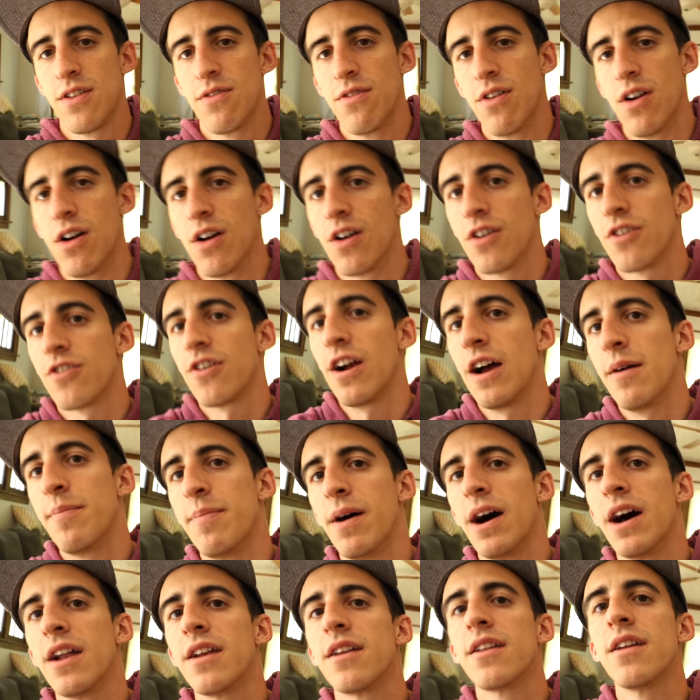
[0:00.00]
the wrong
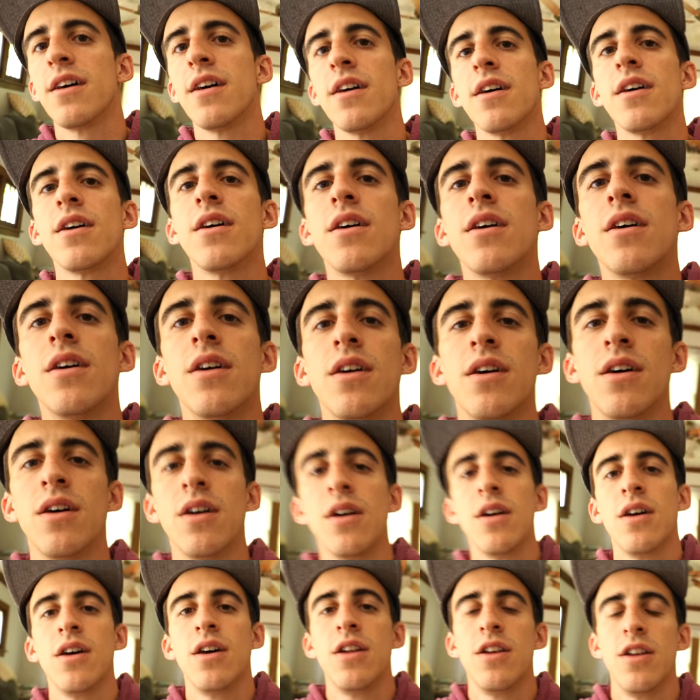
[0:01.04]
tripod to,
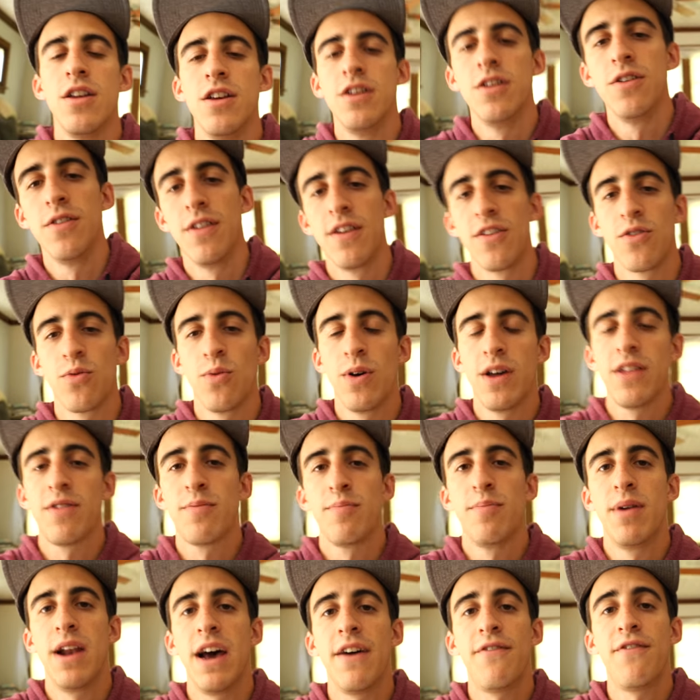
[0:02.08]
to do this with.
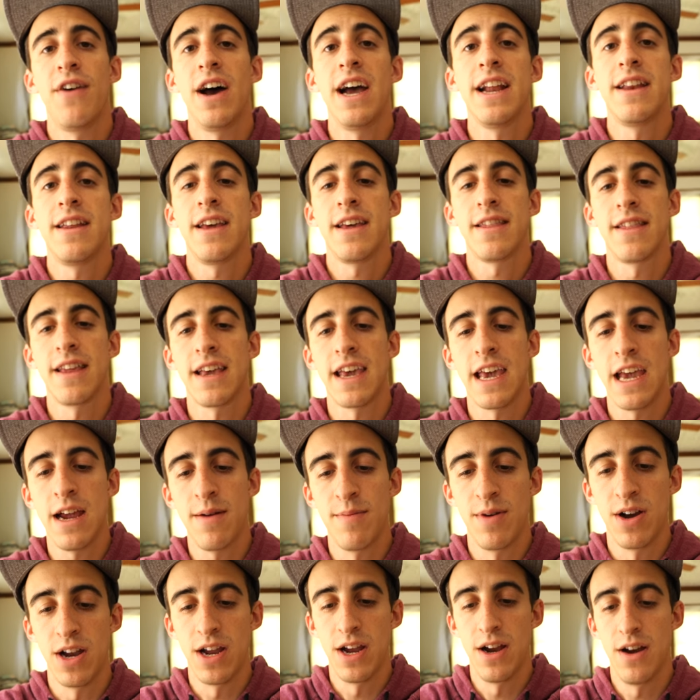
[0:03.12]
But if I take the
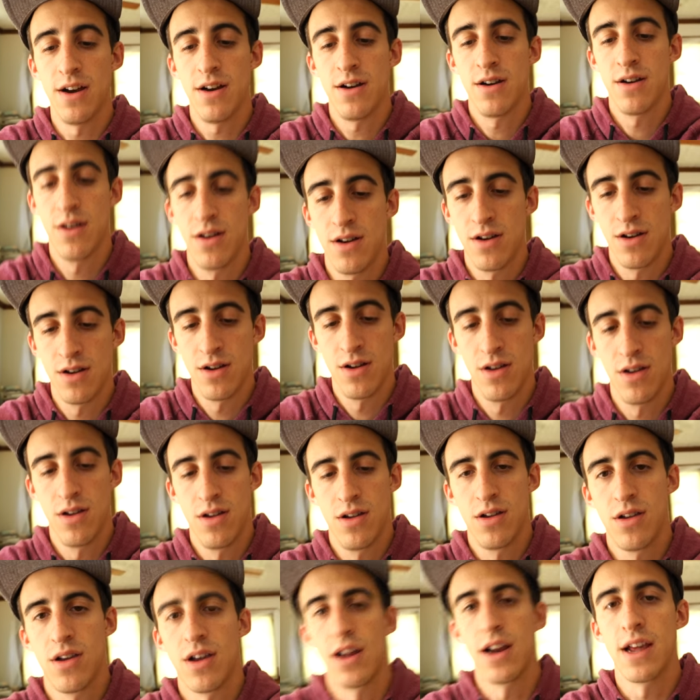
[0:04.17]
camera here,
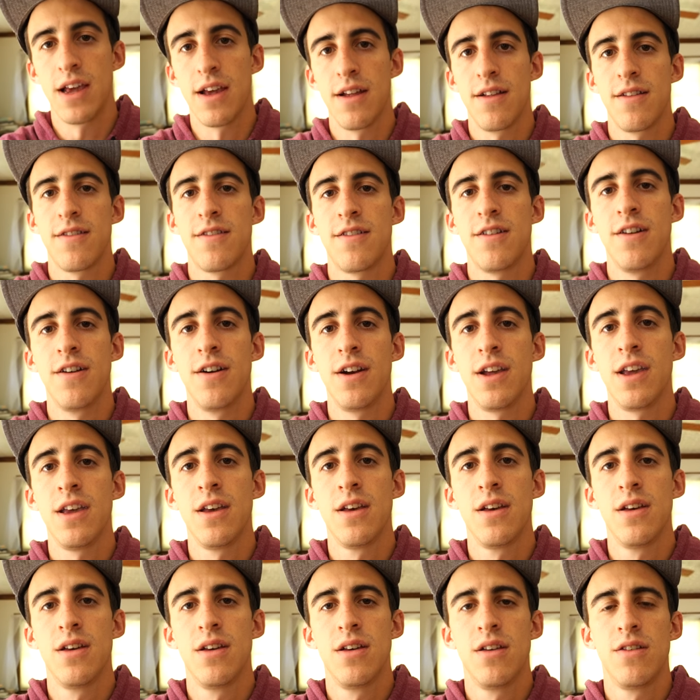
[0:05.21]
Gotta get sturdy.
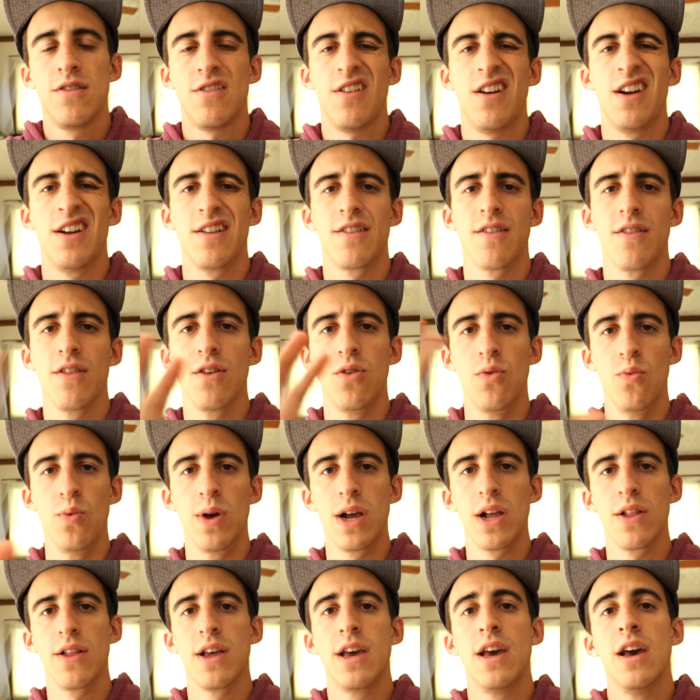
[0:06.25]
Sorry, it's a little
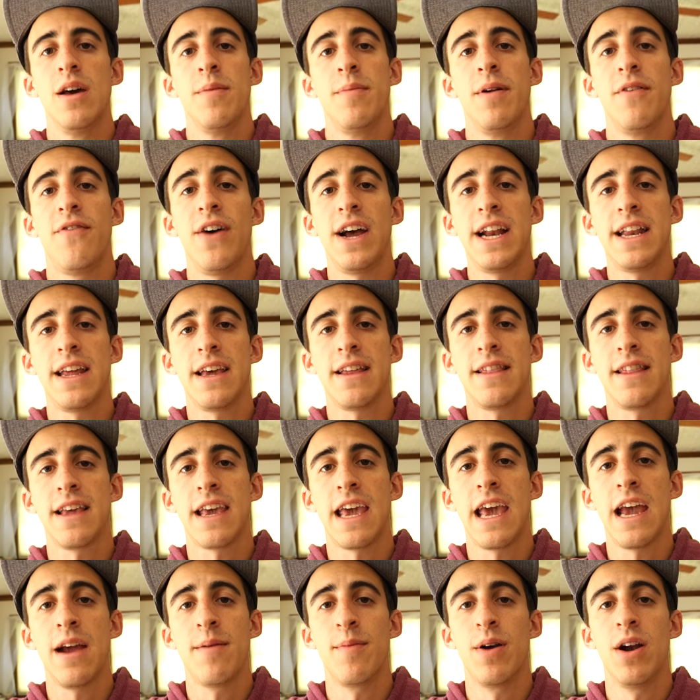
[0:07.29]
wiggly. But if I take the
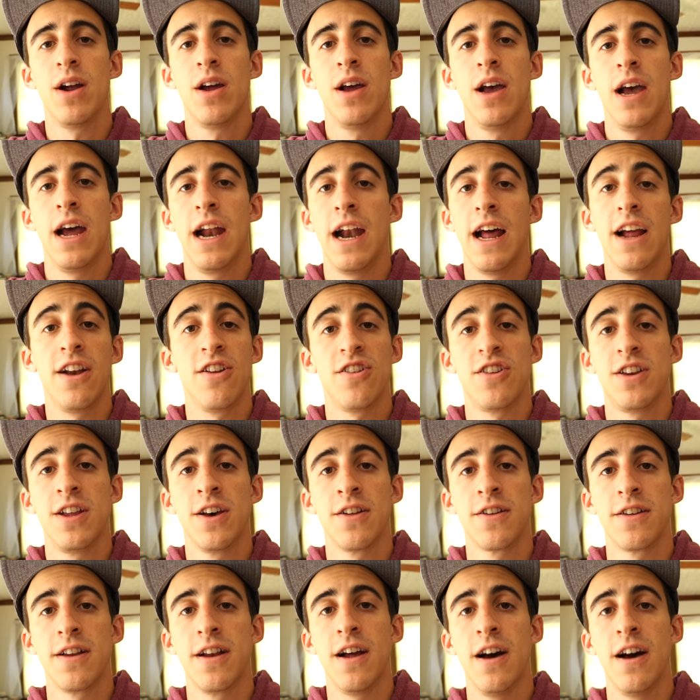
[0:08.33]
camera and I just tilt